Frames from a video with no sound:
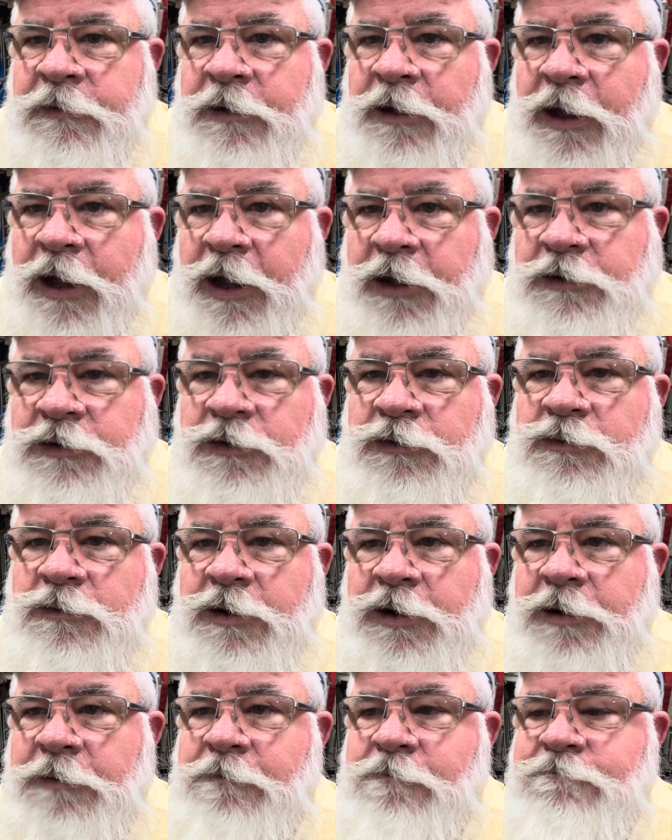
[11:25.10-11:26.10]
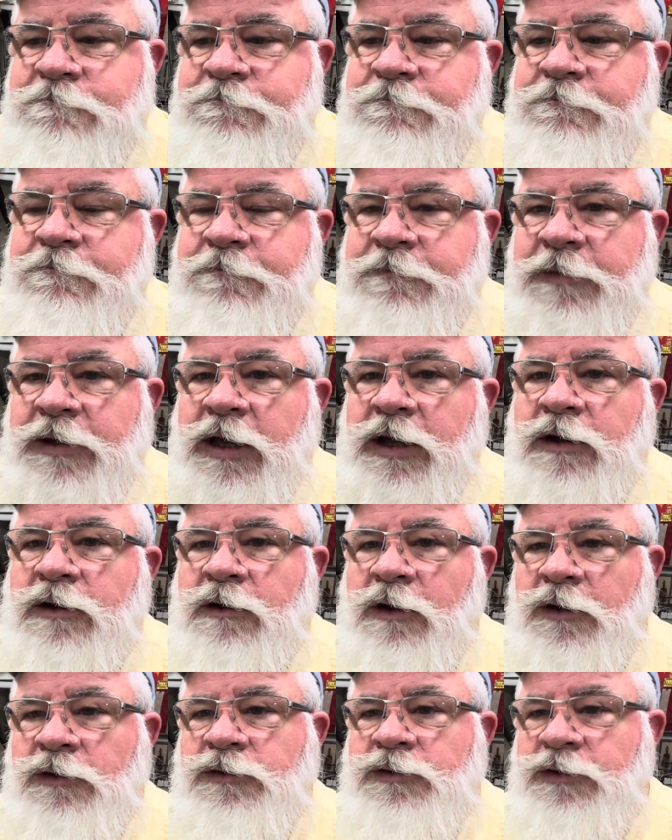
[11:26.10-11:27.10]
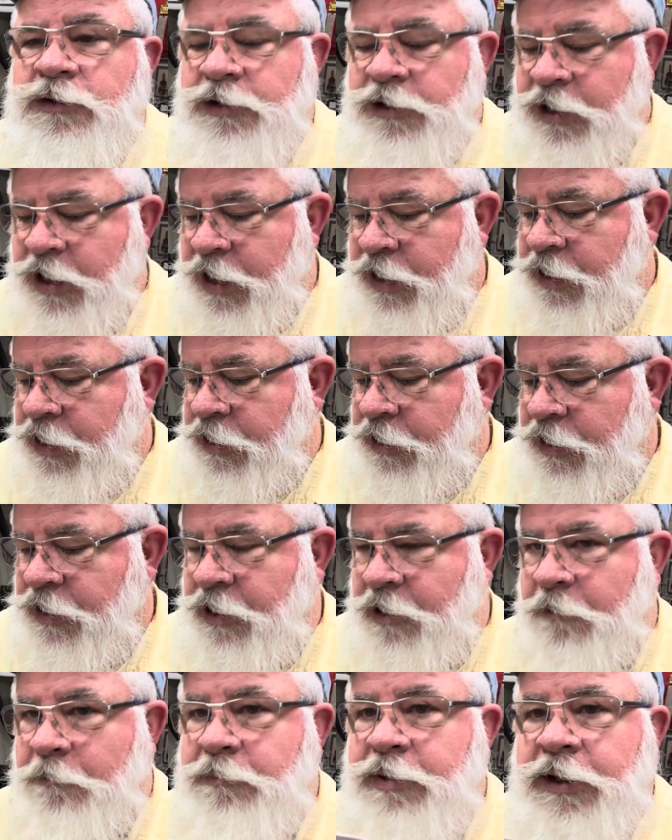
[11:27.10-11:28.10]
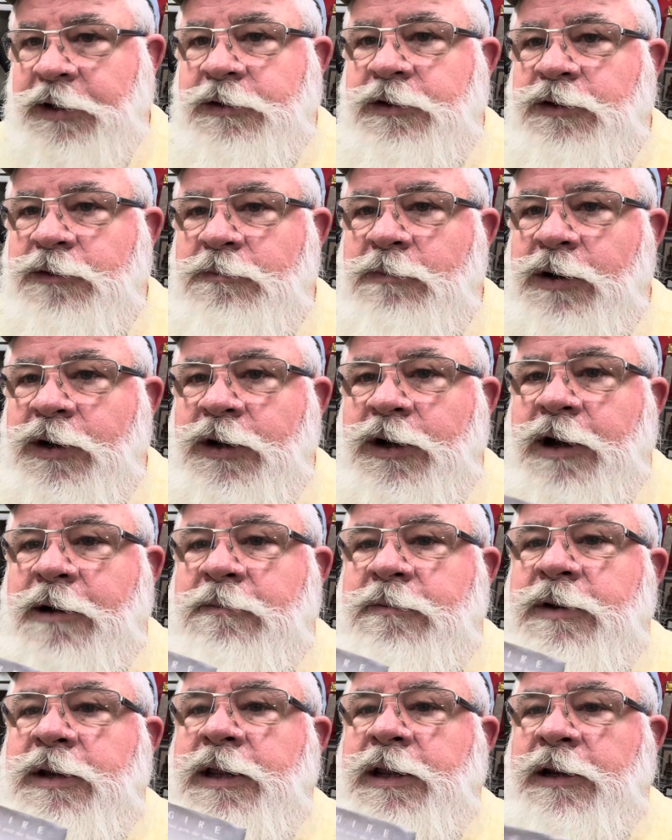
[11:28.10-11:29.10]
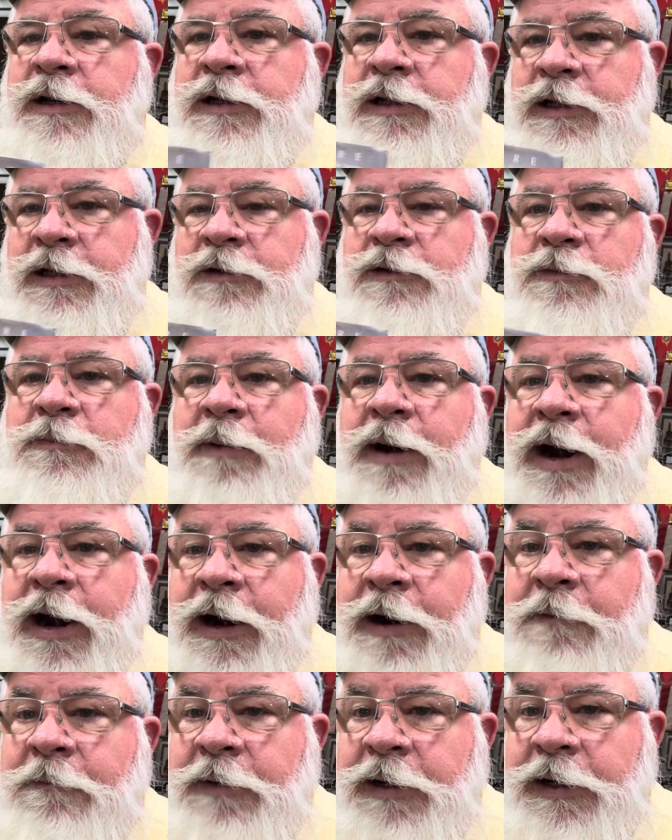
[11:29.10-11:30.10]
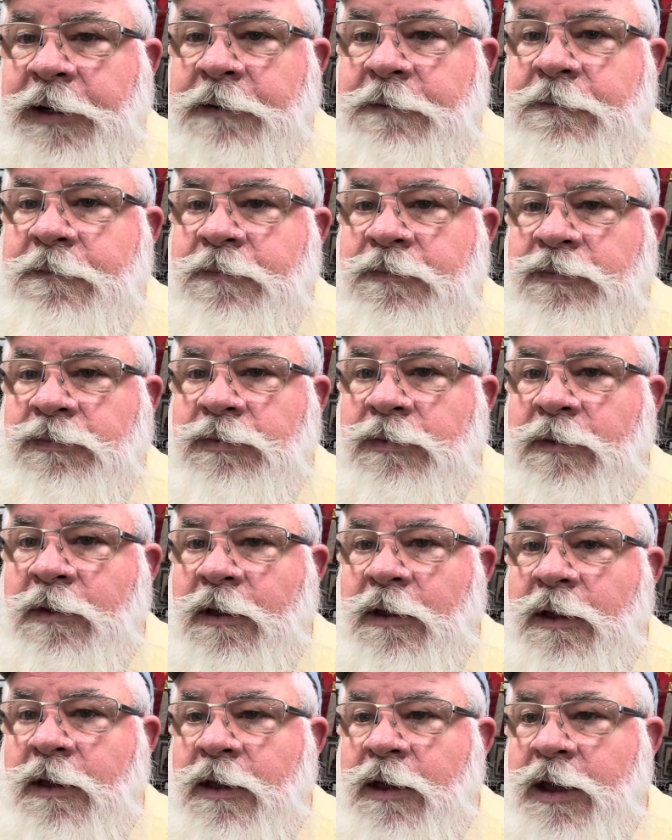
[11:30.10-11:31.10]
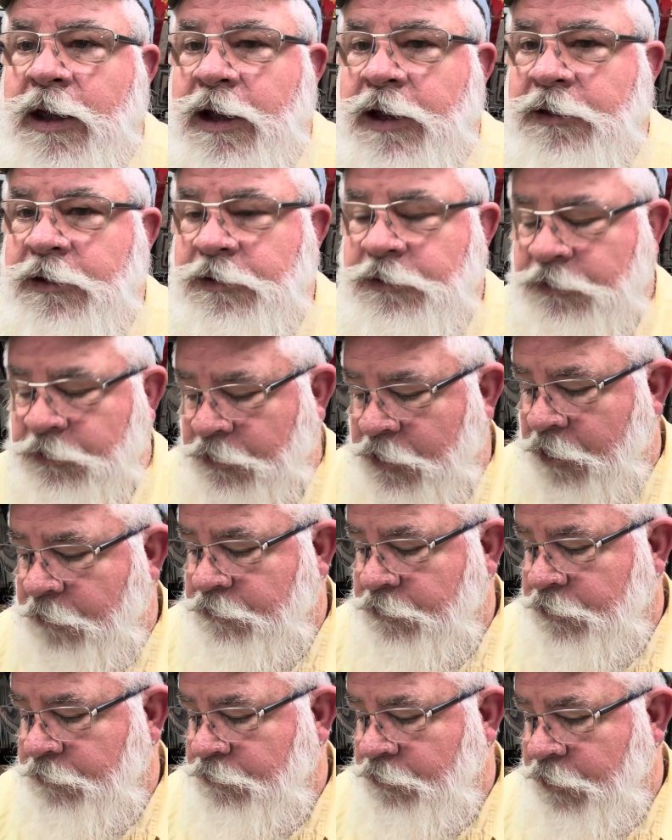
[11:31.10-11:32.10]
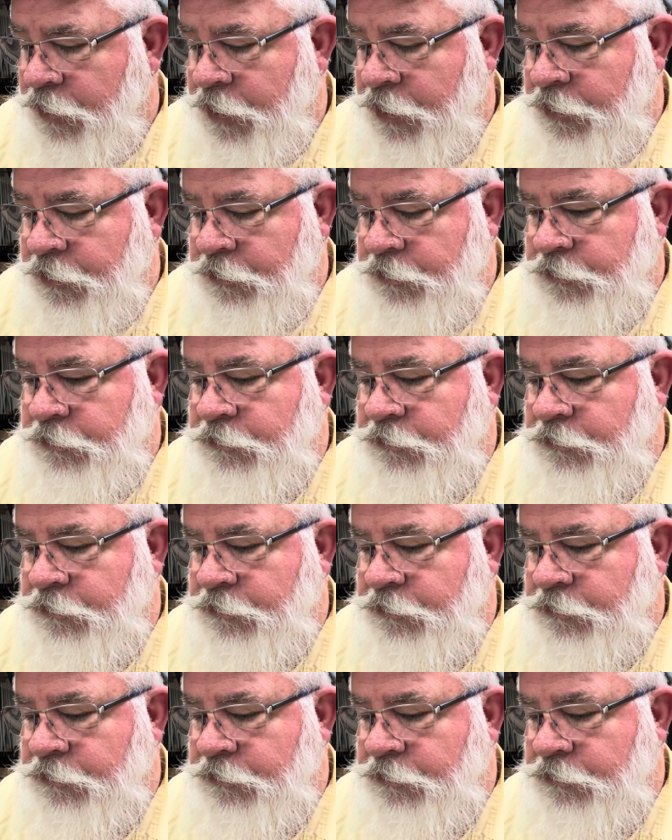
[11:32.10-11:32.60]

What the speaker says: I just want to get closer to God, I'll pick this book up and it'll inspire me. And there's a couple of prayers,